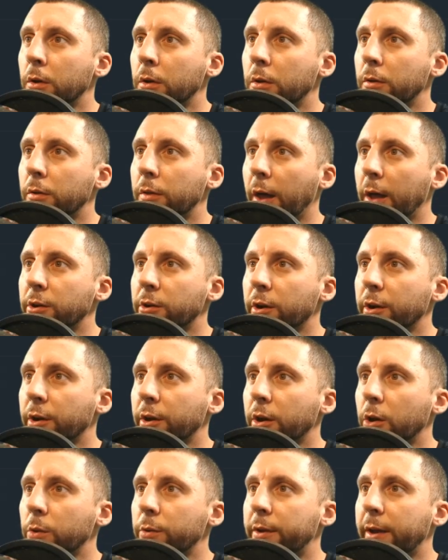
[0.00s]
Then you're going to
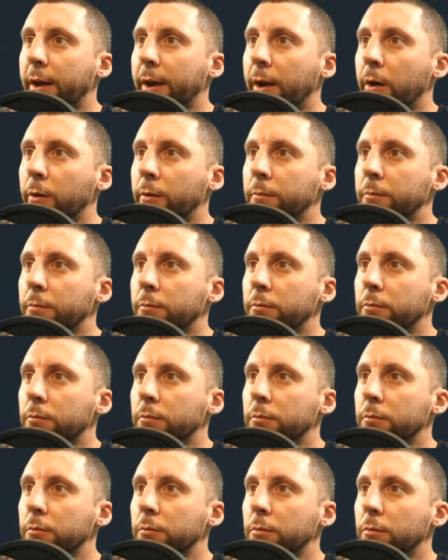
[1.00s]
go down
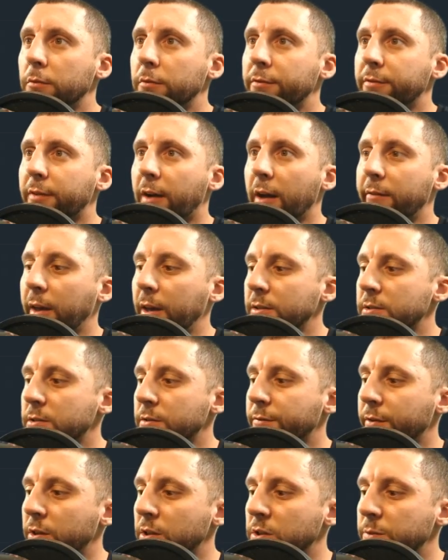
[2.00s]
5/8
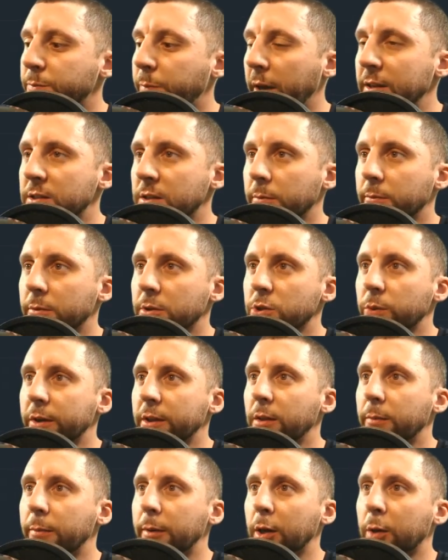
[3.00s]
for the spacing between
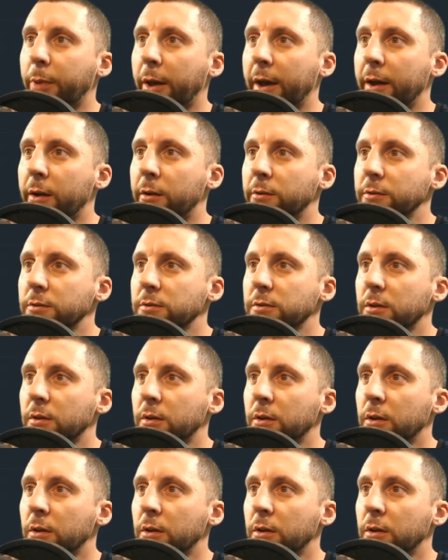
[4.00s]
the big panels,